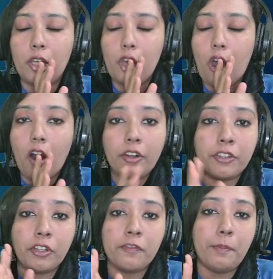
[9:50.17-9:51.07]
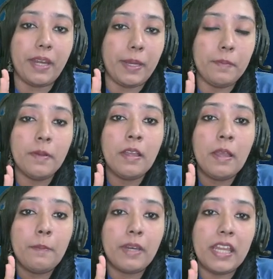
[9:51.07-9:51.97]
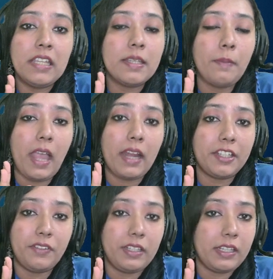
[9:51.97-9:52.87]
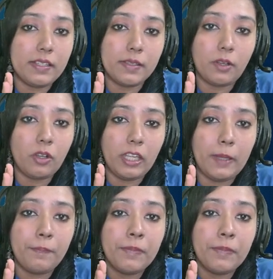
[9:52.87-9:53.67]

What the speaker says: lot of brain gym activities. Okay.